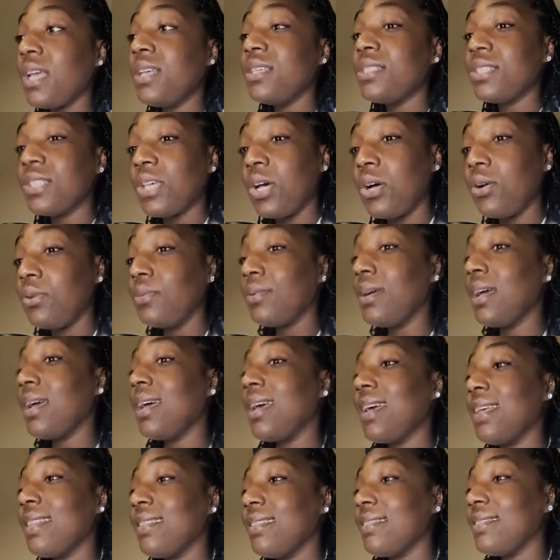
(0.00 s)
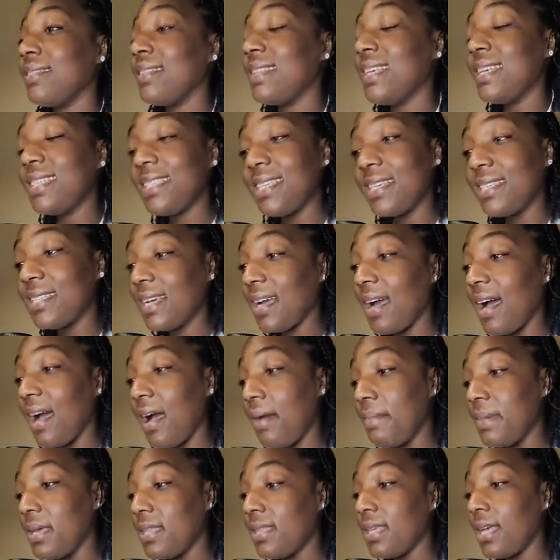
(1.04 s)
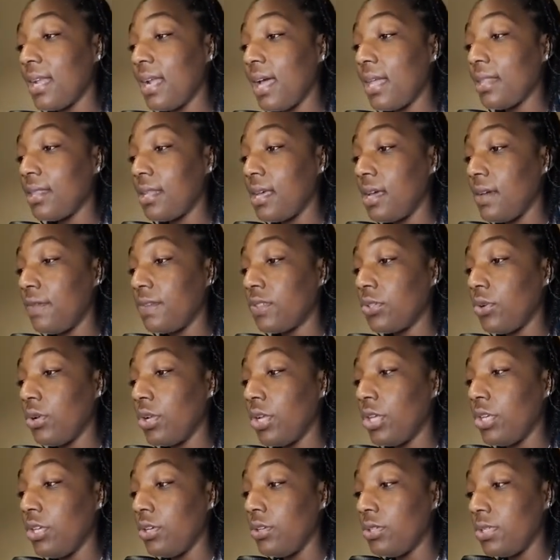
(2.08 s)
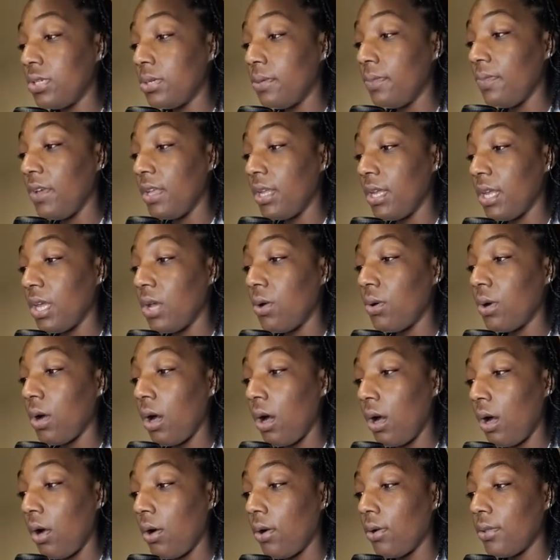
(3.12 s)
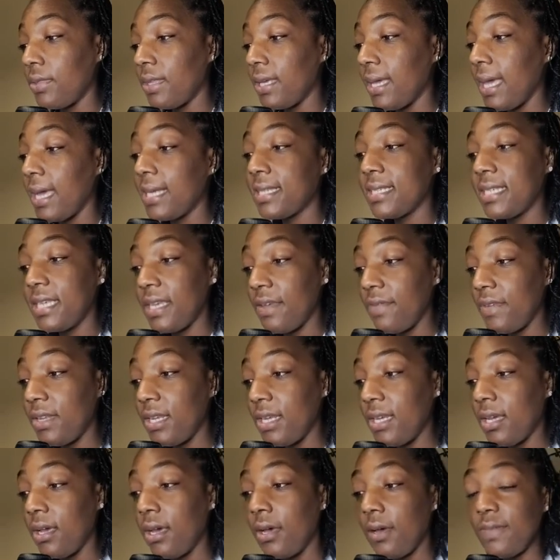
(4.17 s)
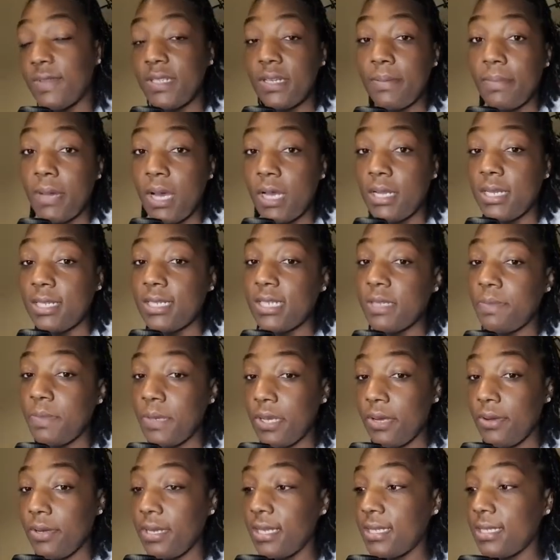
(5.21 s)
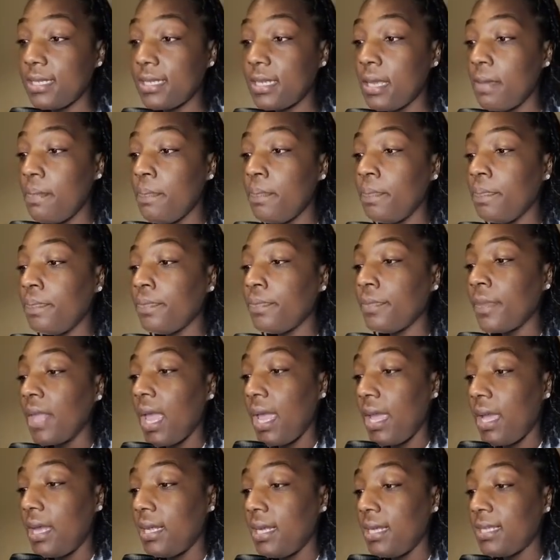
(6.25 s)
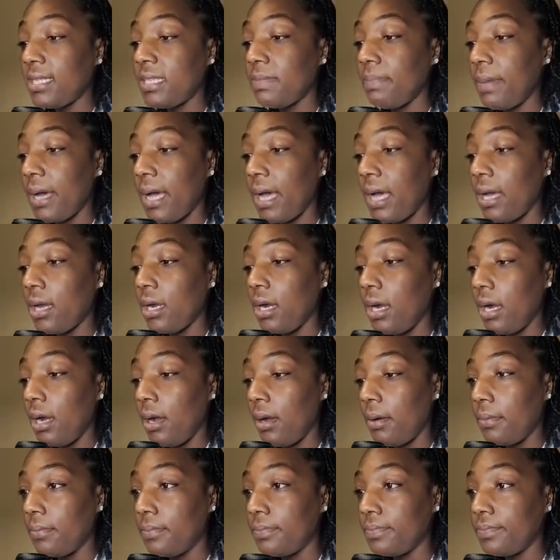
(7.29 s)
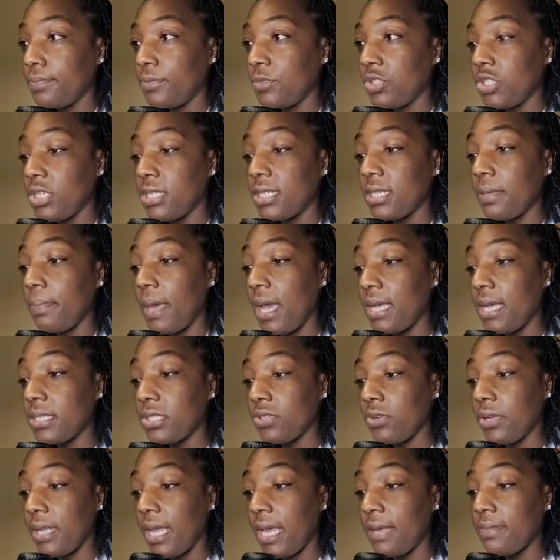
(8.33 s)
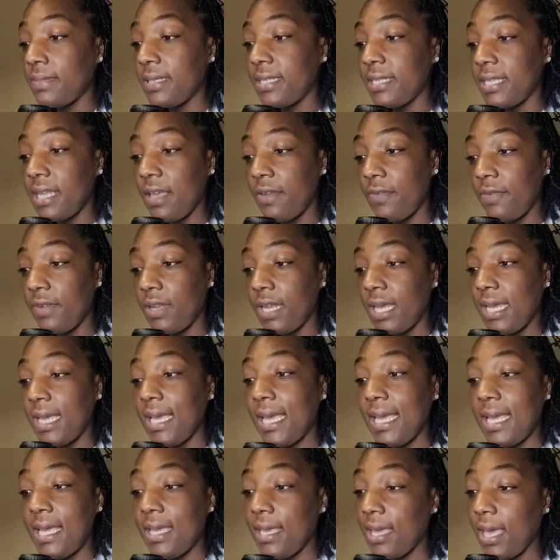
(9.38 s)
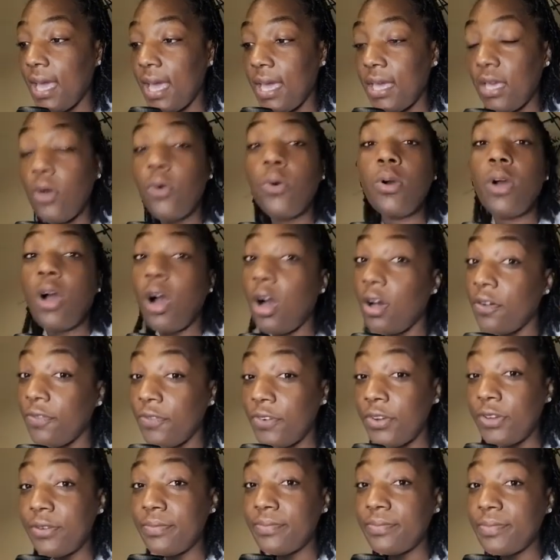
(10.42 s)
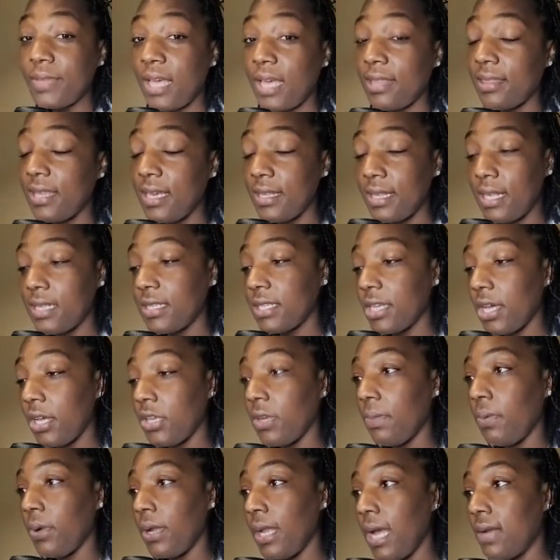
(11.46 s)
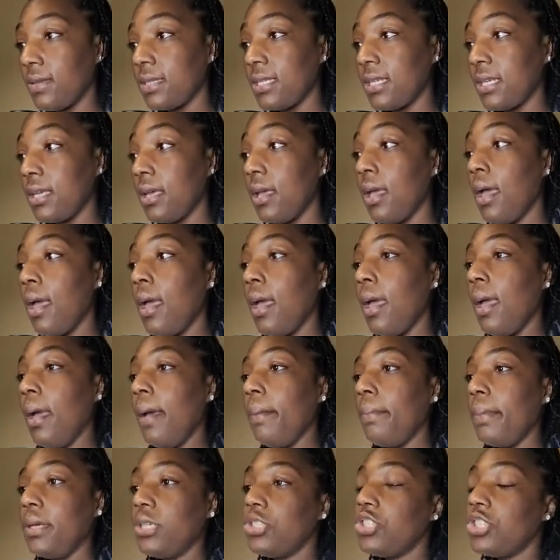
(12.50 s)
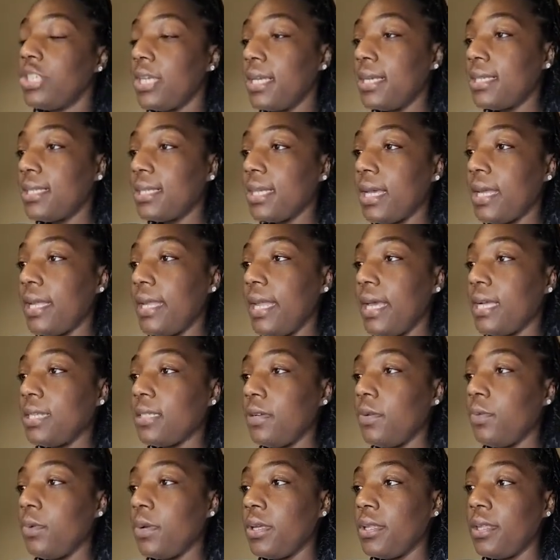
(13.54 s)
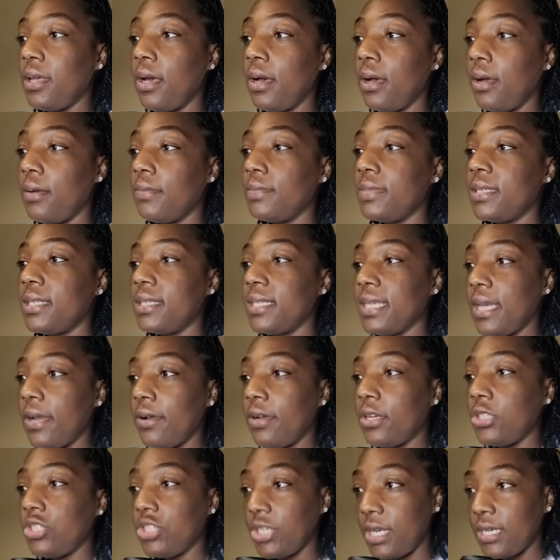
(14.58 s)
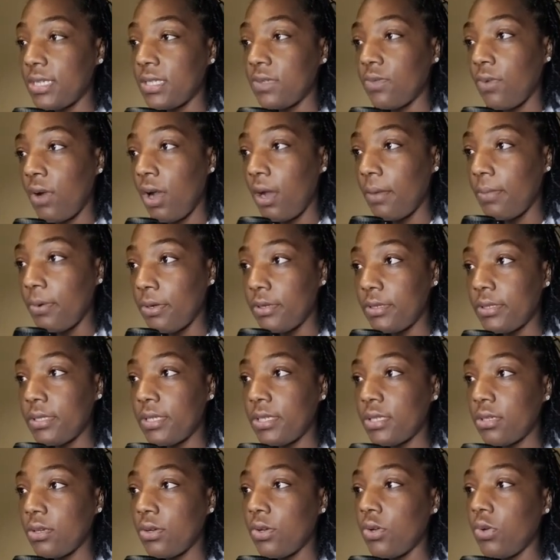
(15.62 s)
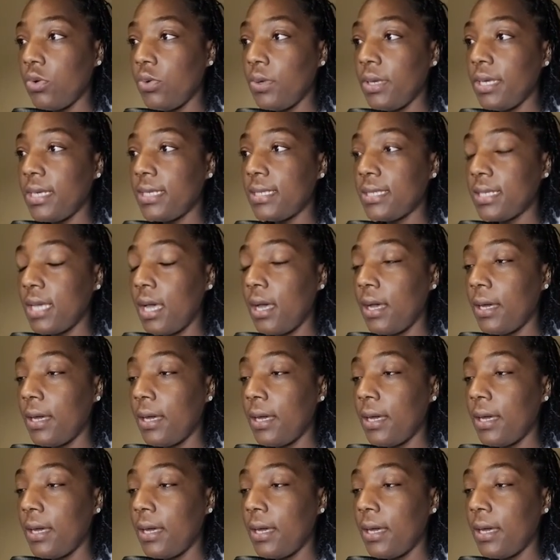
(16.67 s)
So this is a comment that I left on a YouTube video called The Activity of Demonic Spirits. And it's by, she's a pastor named Stephanie E.K. Okafor. I think that's how you pronounce it. But she is connected with Sarah Jakes Roberts, who is,